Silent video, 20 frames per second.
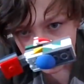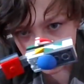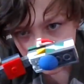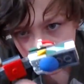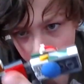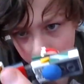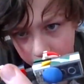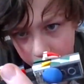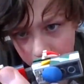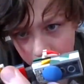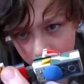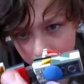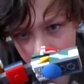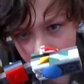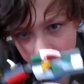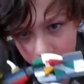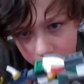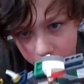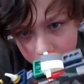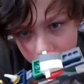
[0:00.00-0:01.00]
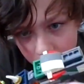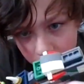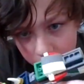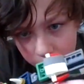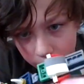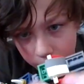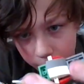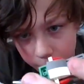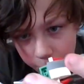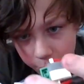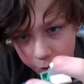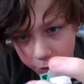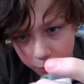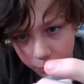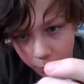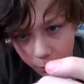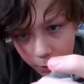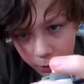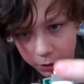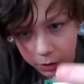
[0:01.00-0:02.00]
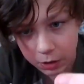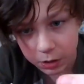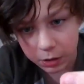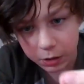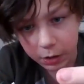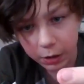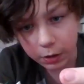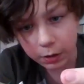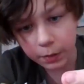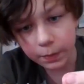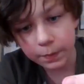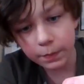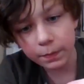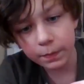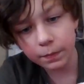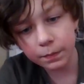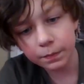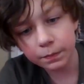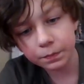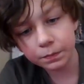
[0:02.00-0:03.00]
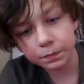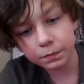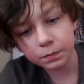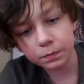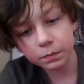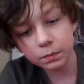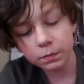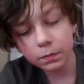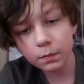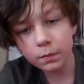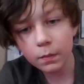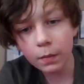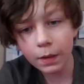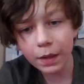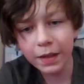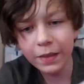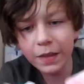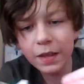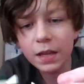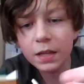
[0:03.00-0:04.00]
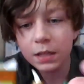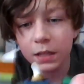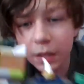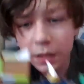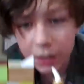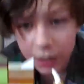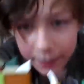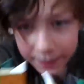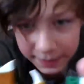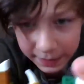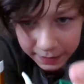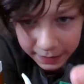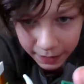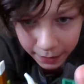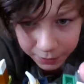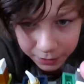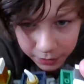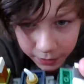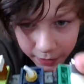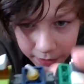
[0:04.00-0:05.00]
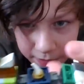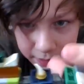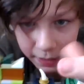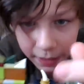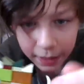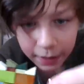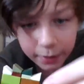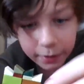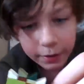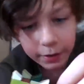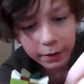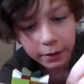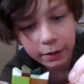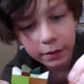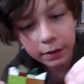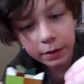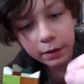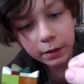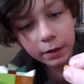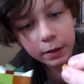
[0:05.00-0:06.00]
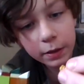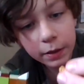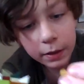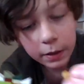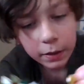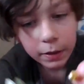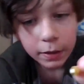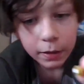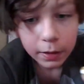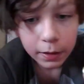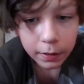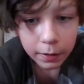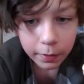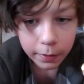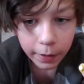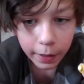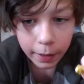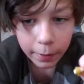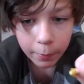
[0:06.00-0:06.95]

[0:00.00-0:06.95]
a 2x2 jumper with just one stud. And this is upside down, so that's how that